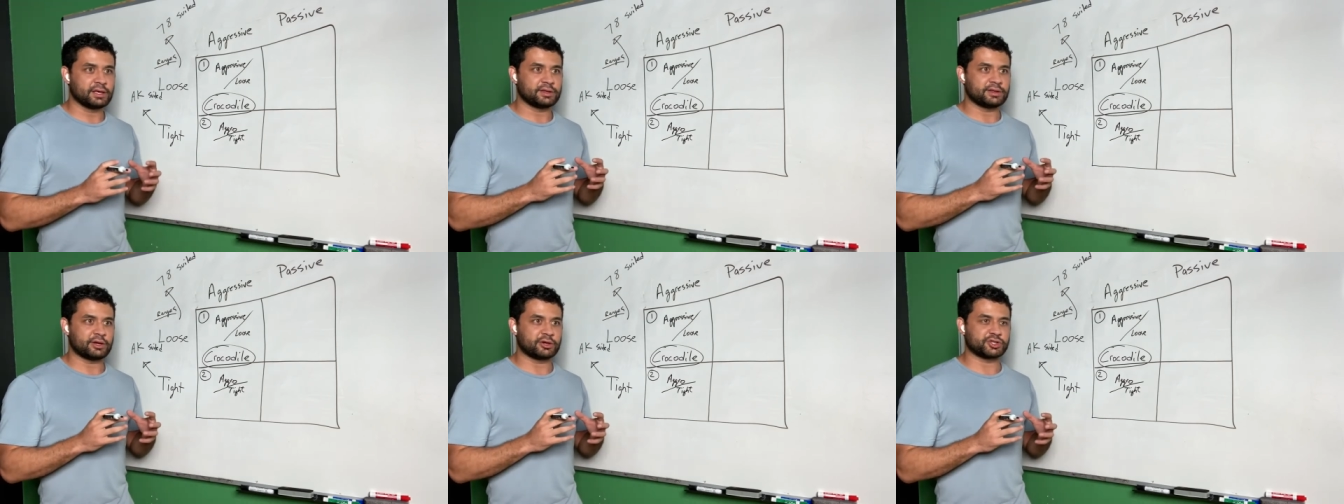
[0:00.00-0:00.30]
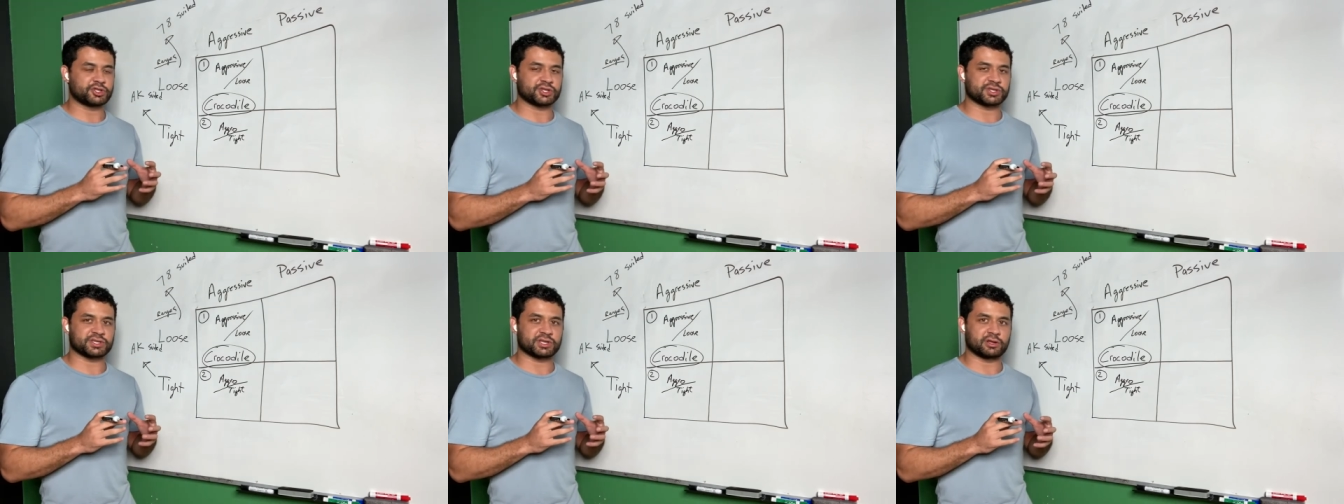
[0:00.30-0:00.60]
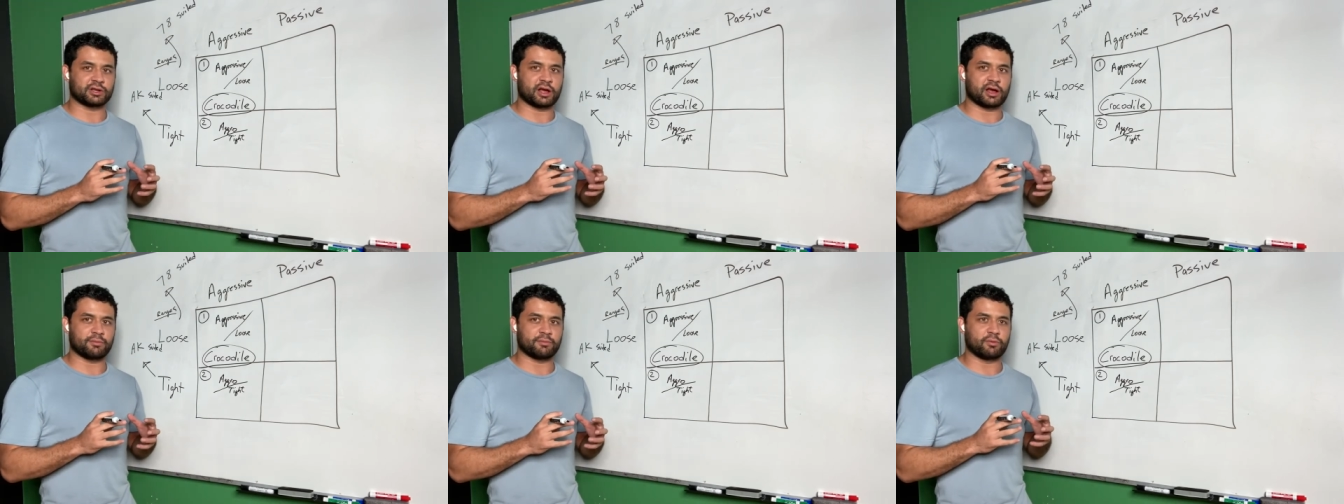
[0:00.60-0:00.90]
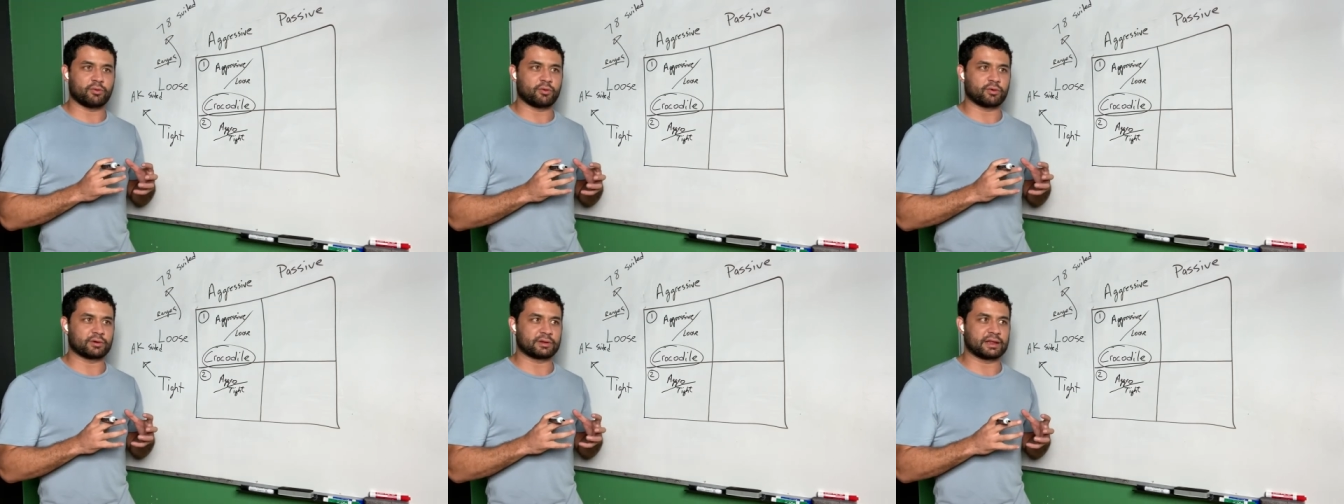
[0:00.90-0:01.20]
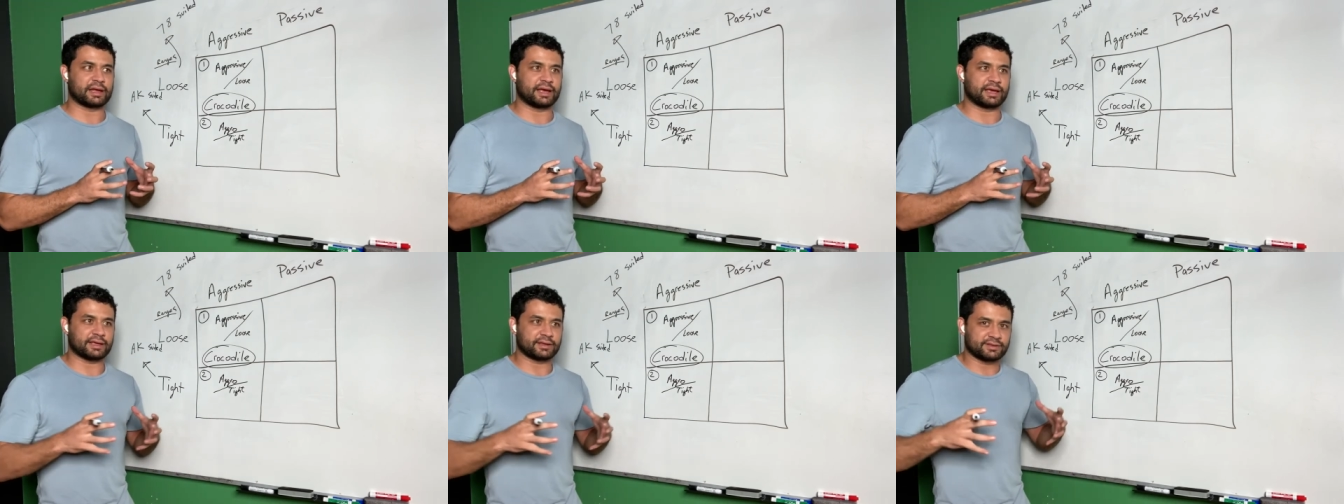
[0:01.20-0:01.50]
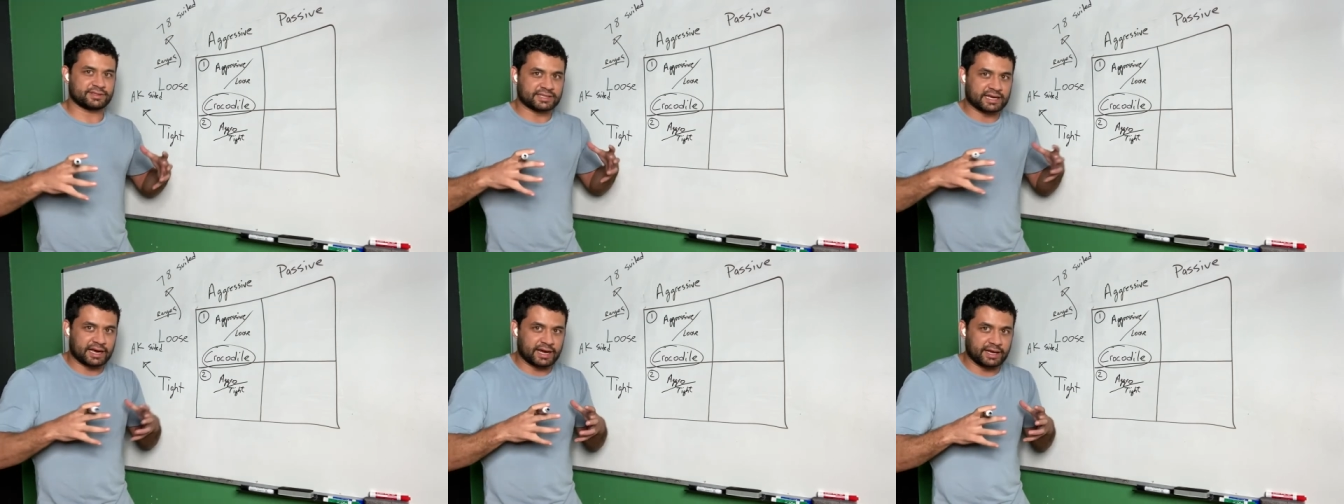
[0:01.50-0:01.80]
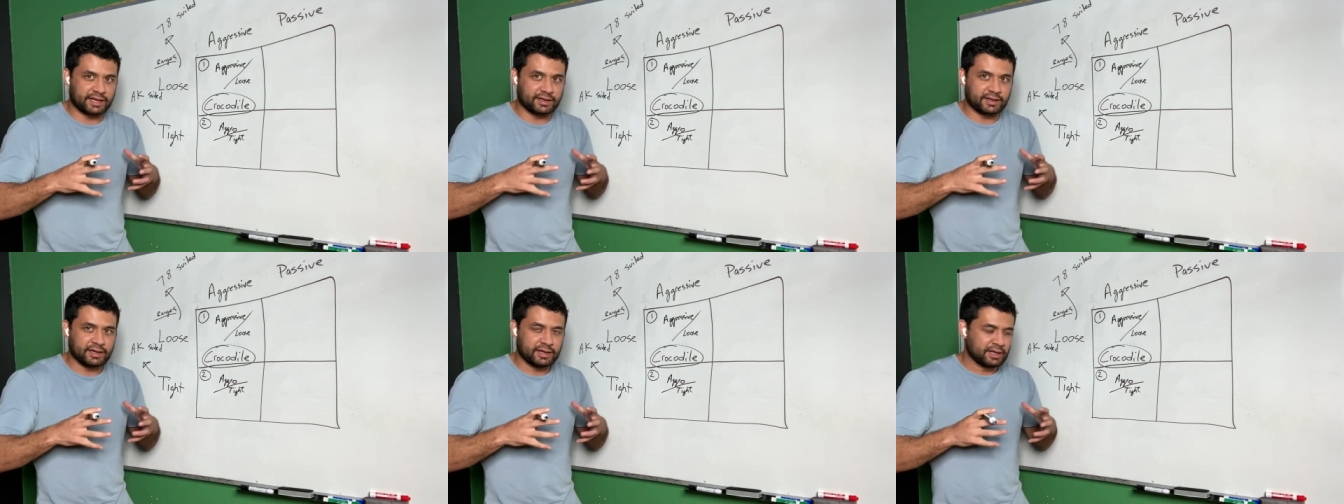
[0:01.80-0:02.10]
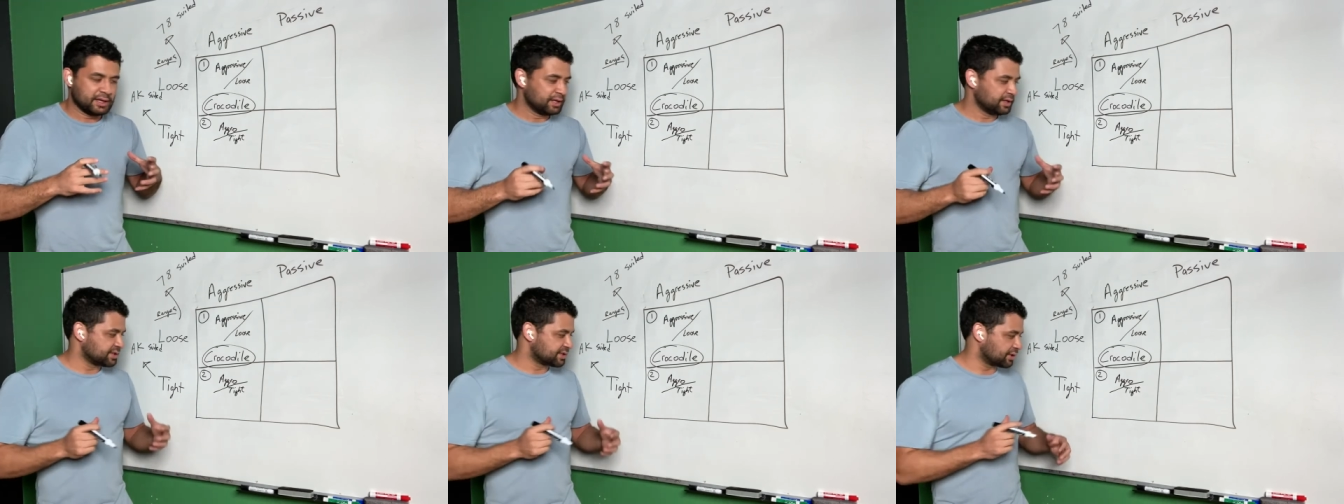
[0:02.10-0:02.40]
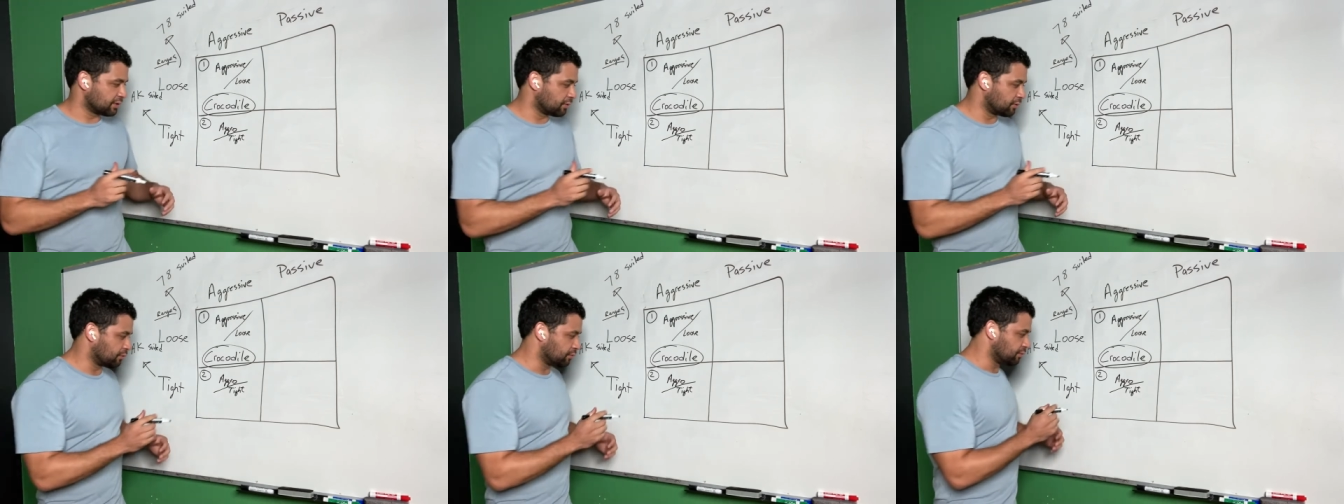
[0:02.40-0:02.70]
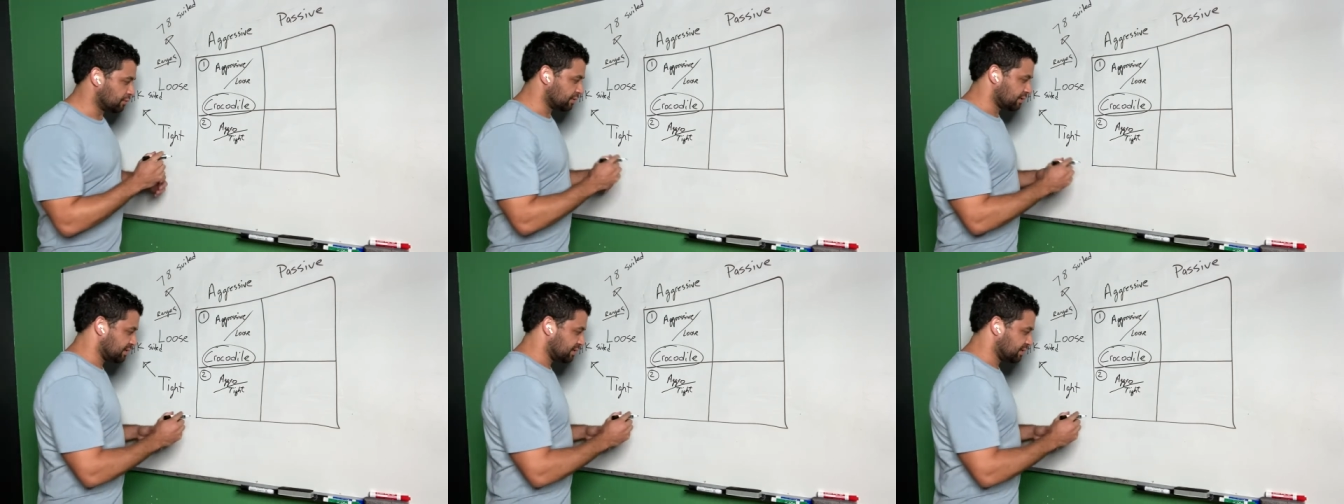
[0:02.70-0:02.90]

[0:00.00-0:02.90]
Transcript: They're just a lot more like tight. So